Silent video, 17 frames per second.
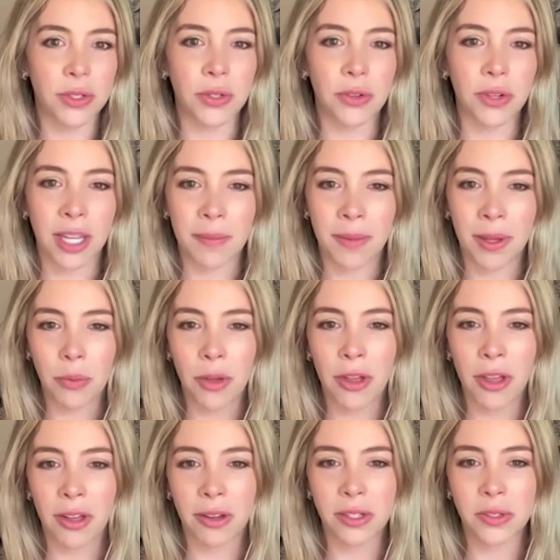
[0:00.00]
Don't get me
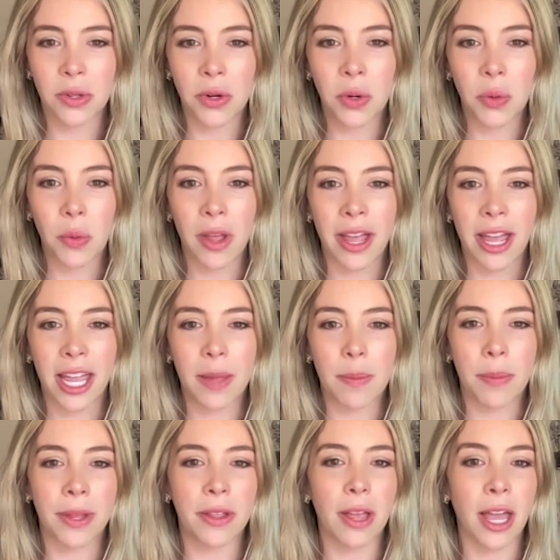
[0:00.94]
wrong. So do I,
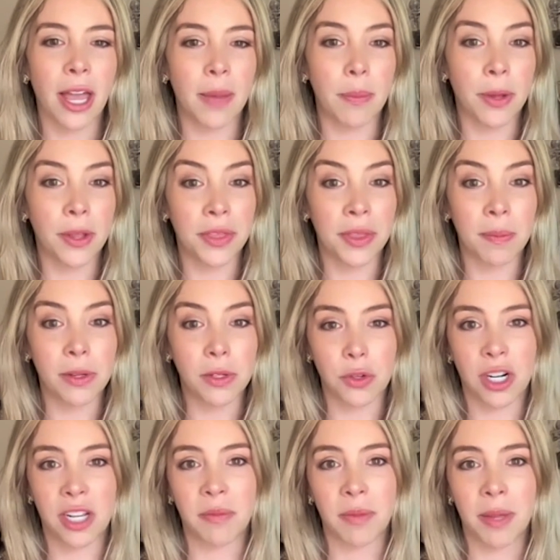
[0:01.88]
but I put the
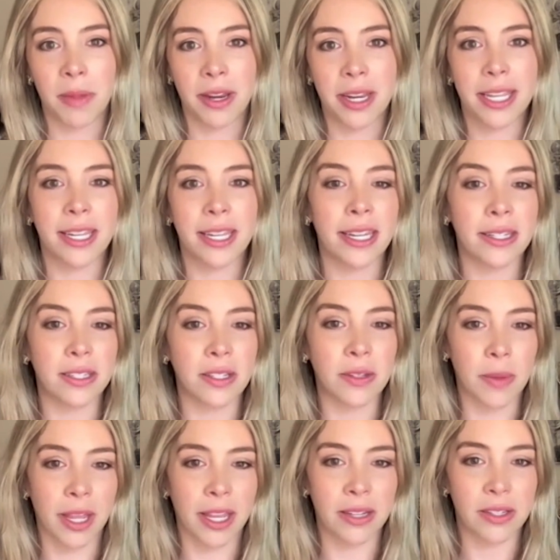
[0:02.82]
majority of my money into
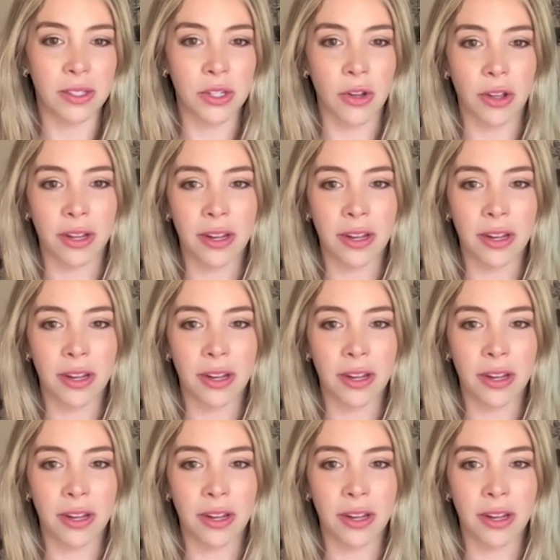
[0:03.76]
my stock